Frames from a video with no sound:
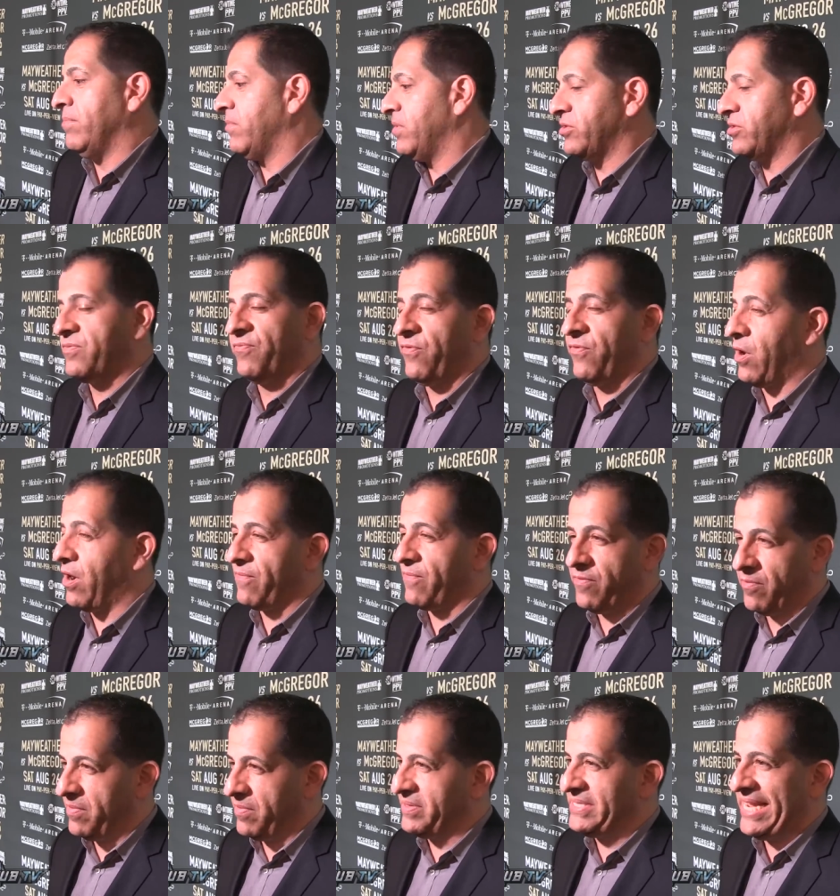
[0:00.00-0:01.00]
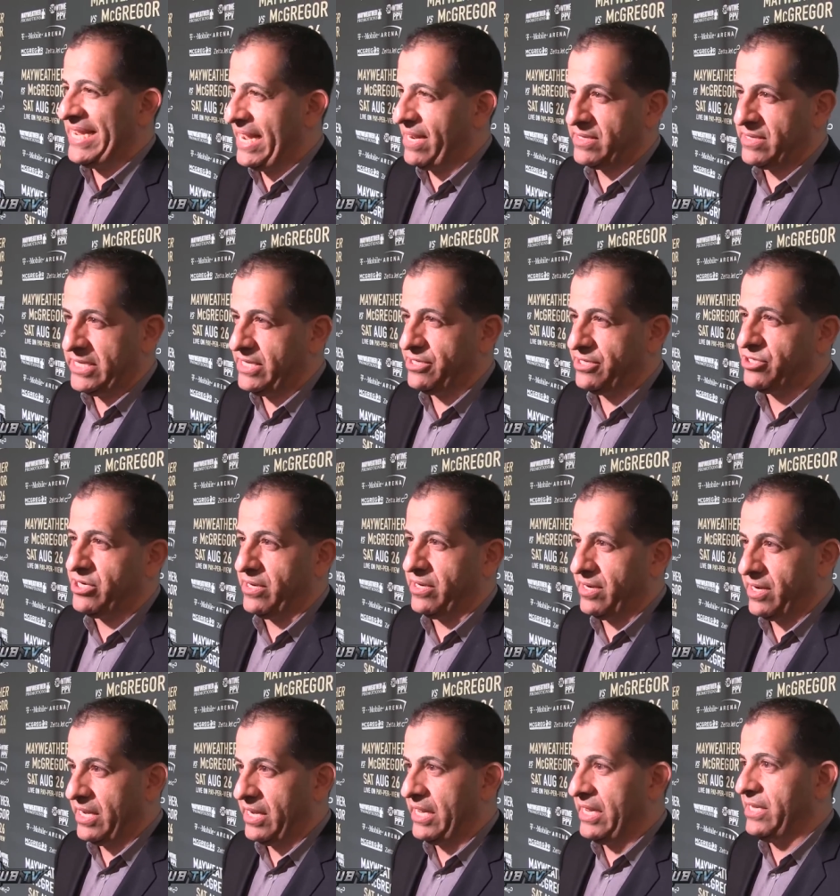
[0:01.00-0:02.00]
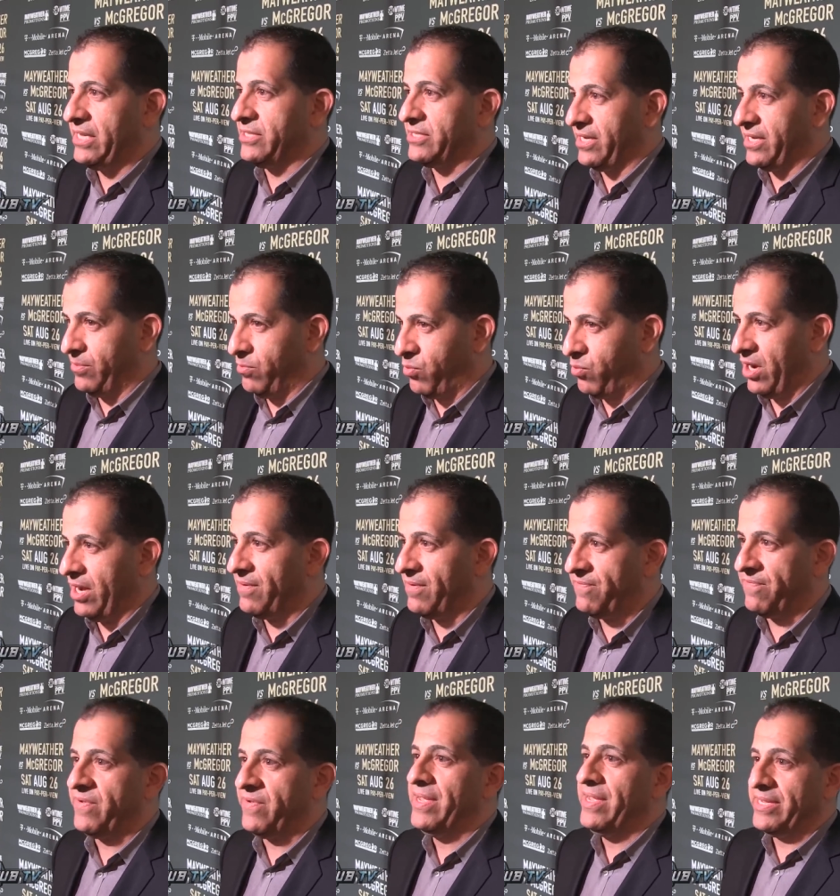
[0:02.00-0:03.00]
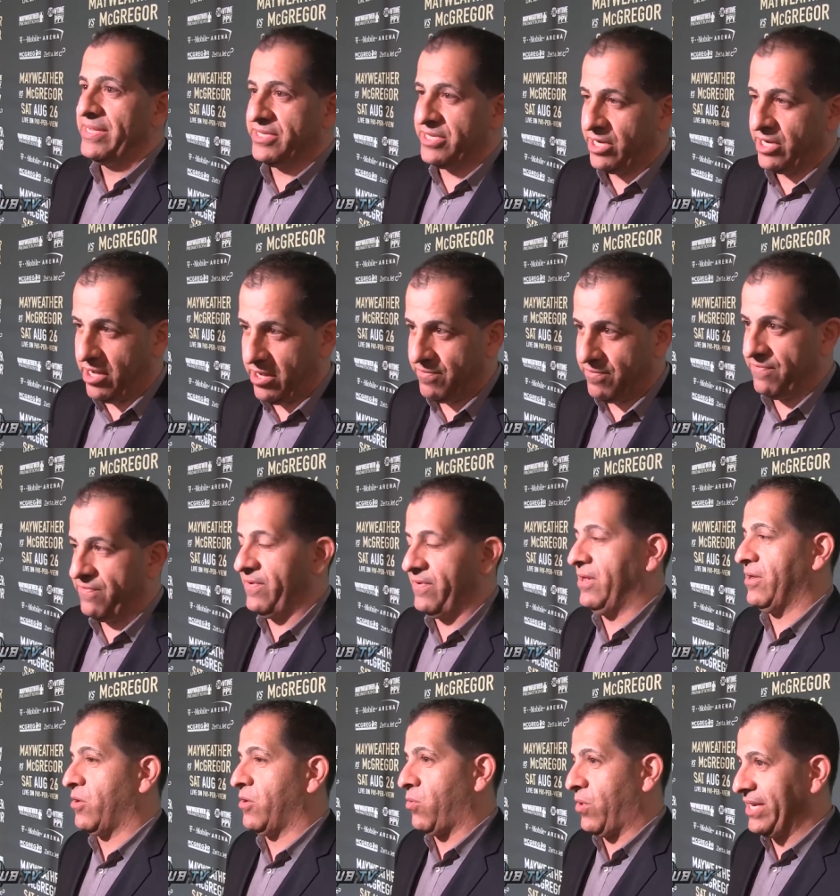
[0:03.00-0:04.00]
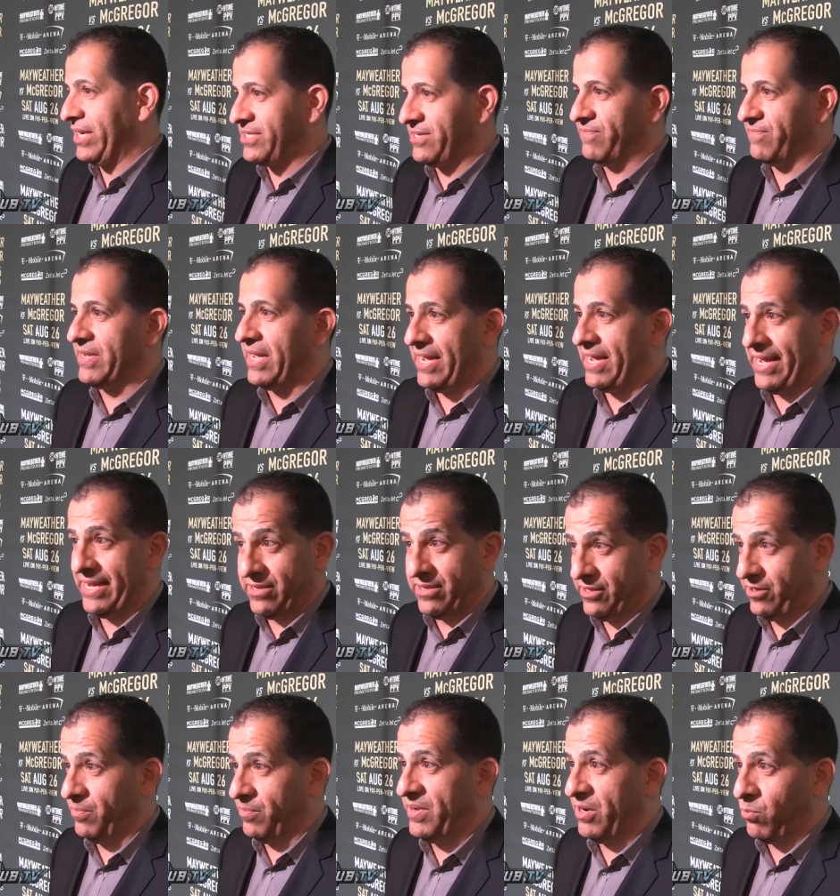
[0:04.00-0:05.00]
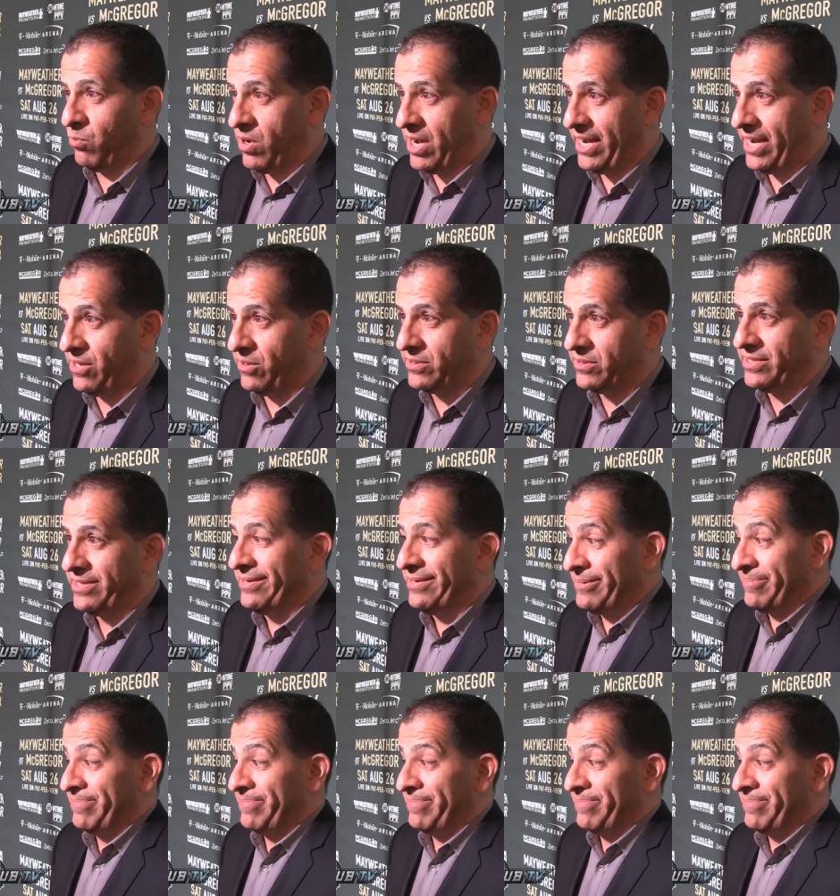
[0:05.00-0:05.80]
was far from a tactician. He's a rough, tough, aggressive guy, a little bit wild.